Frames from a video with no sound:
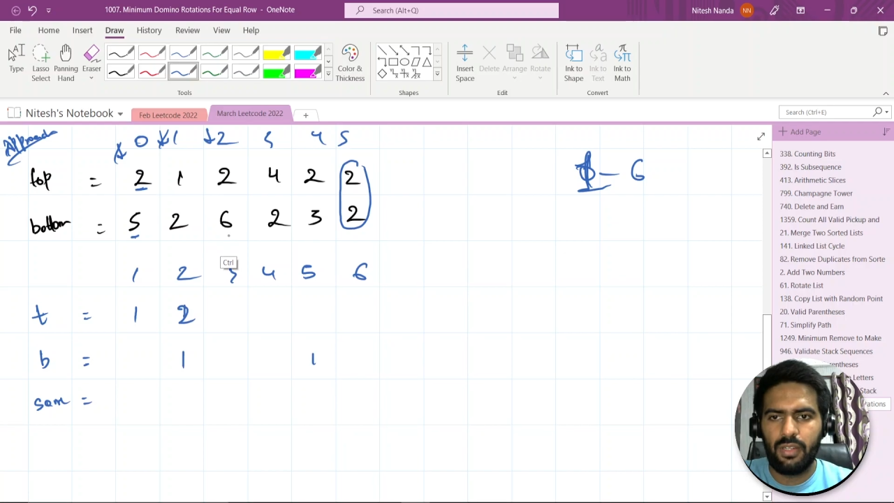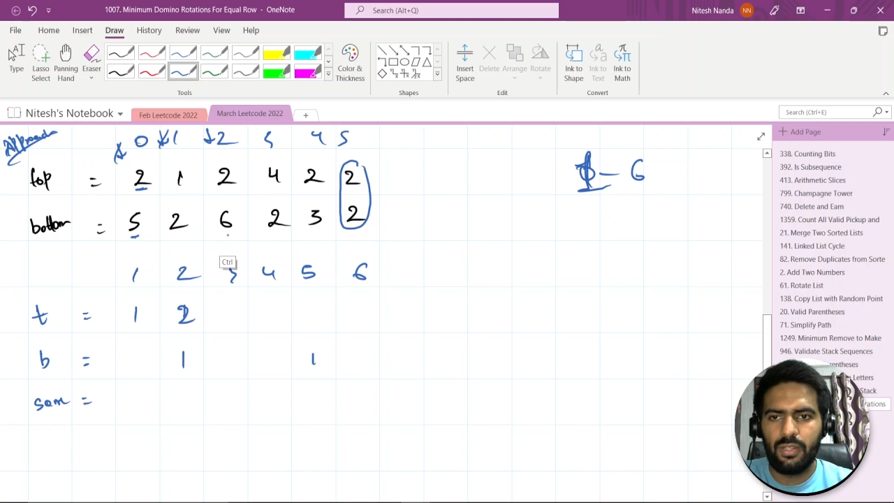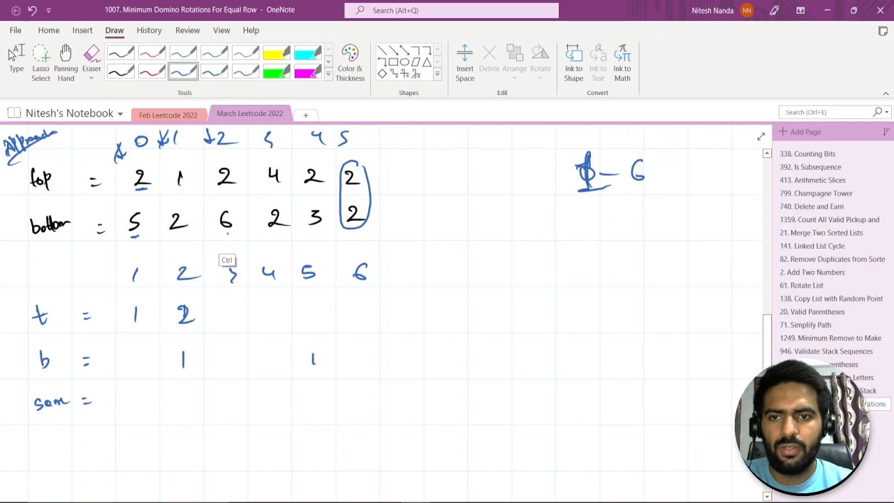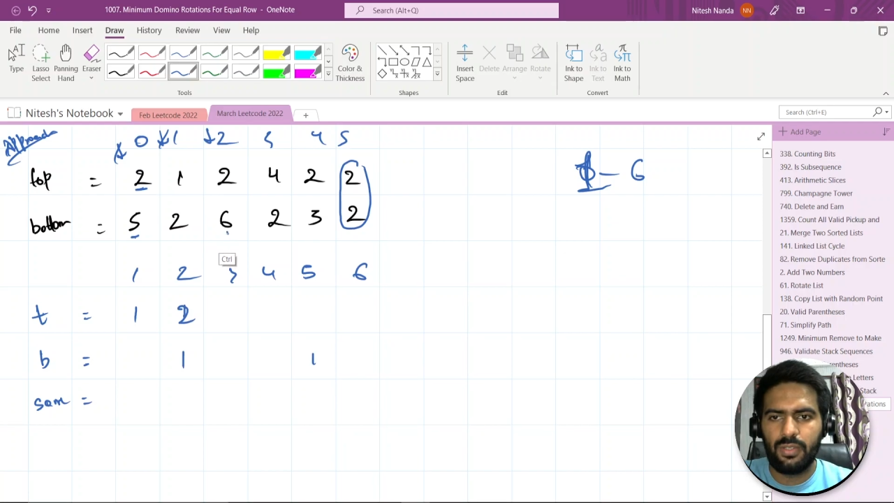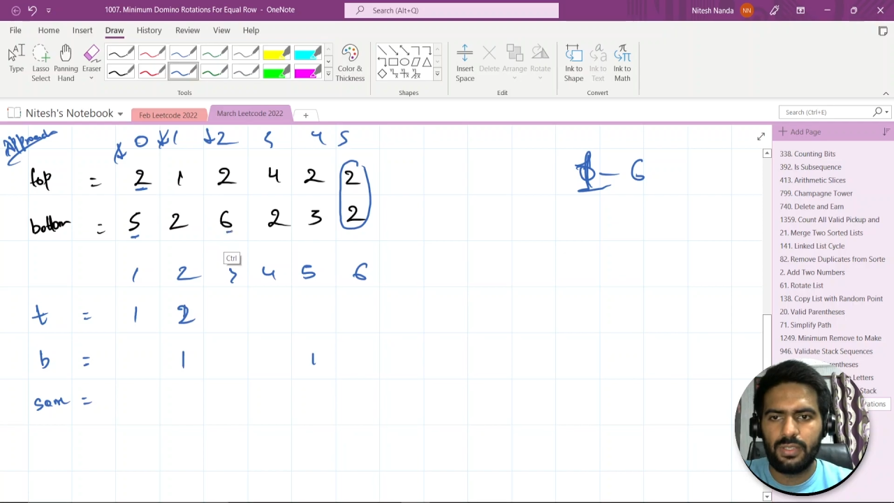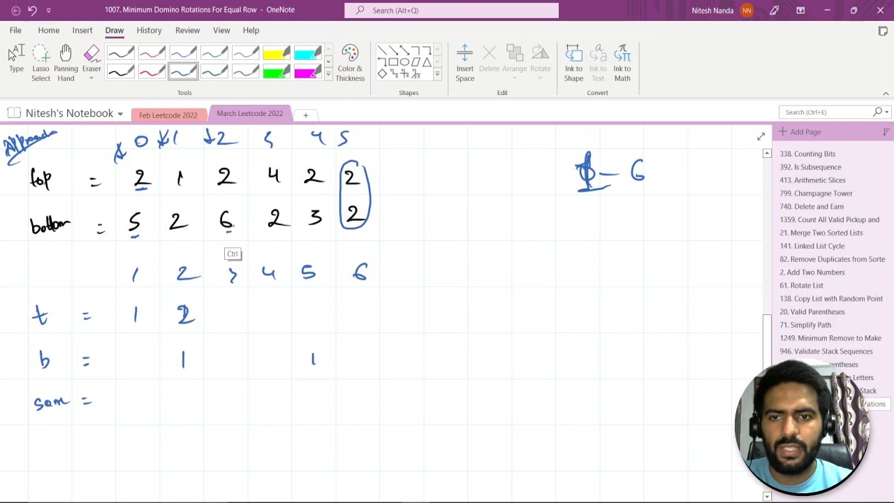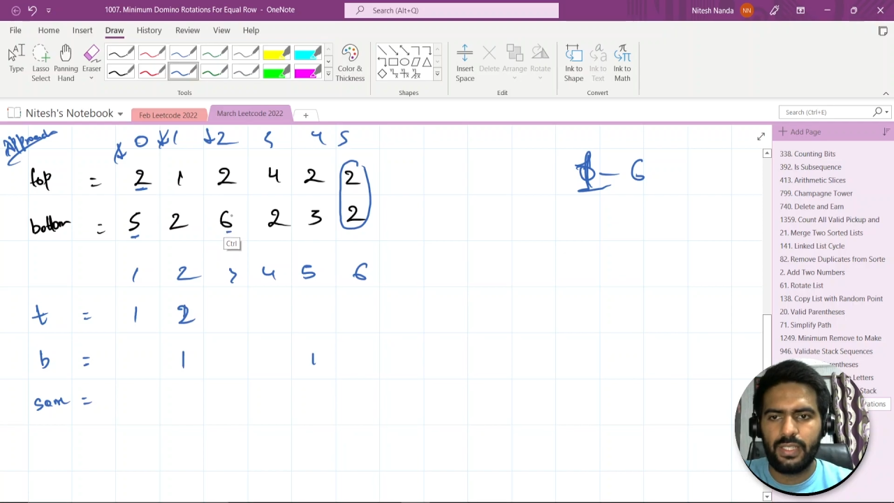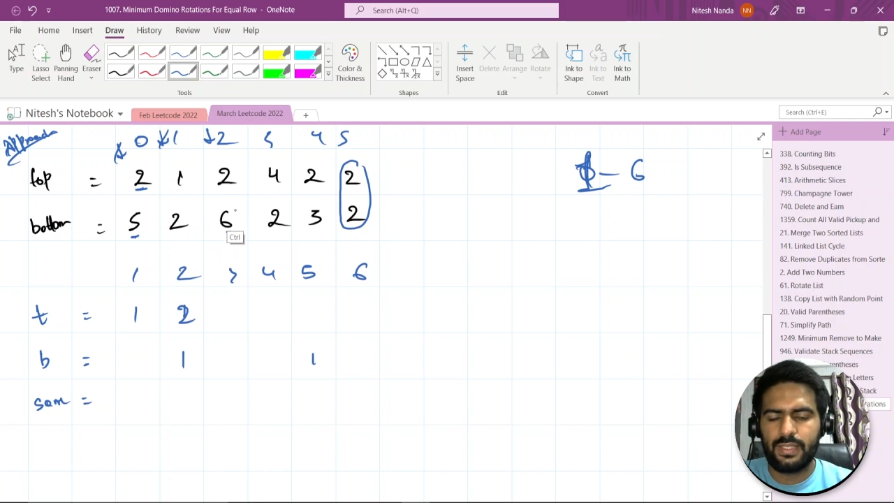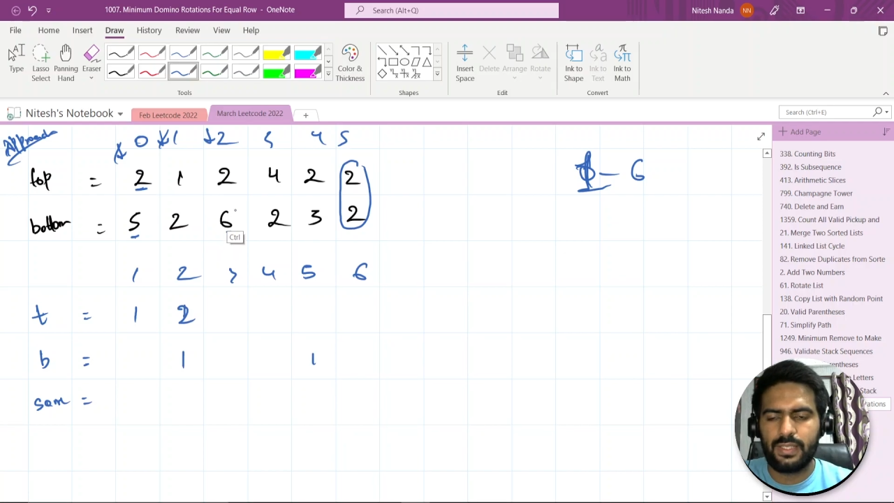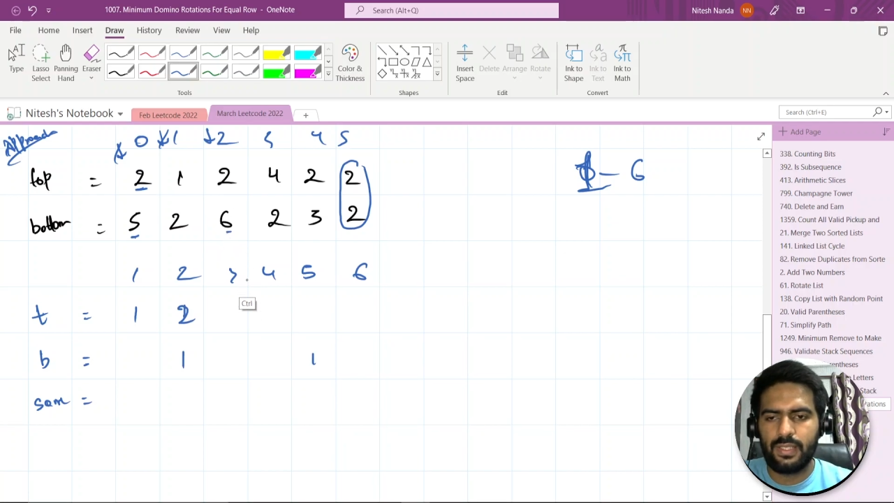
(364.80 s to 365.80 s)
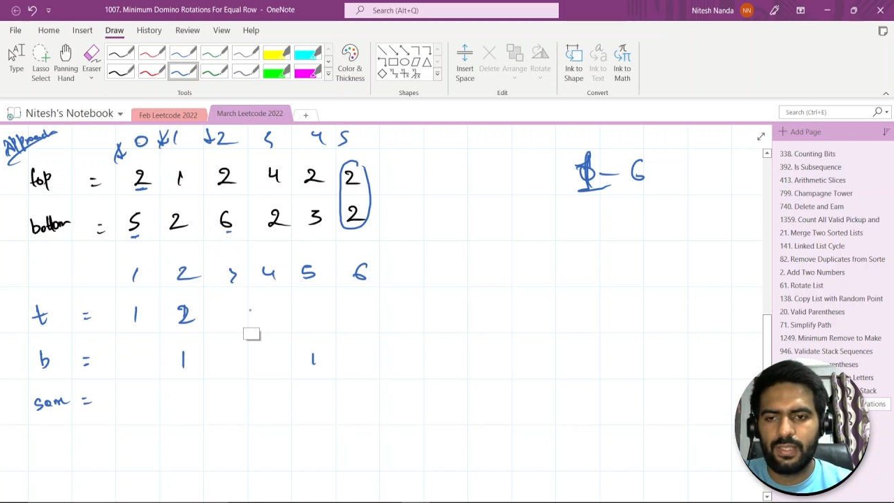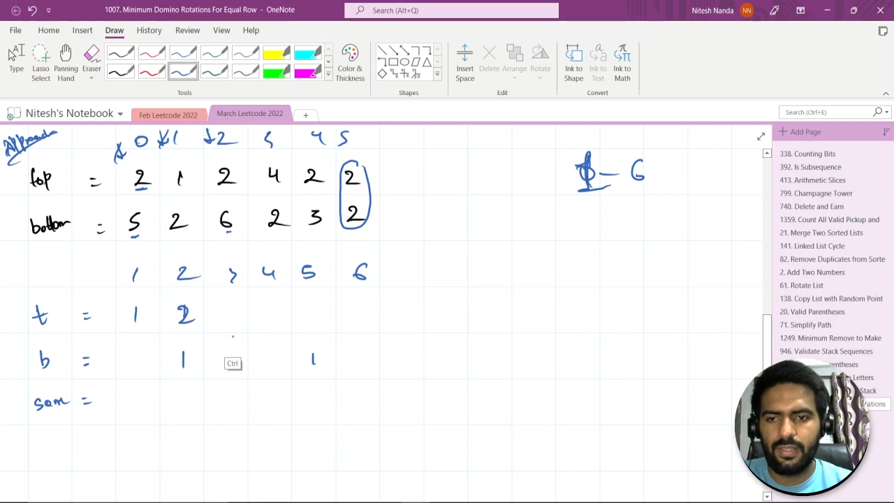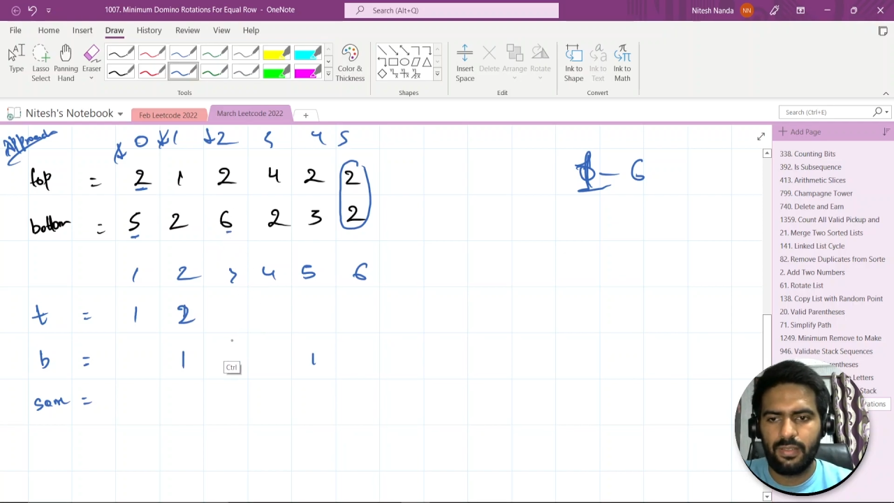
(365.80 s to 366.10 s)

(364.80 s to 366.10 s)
go to 6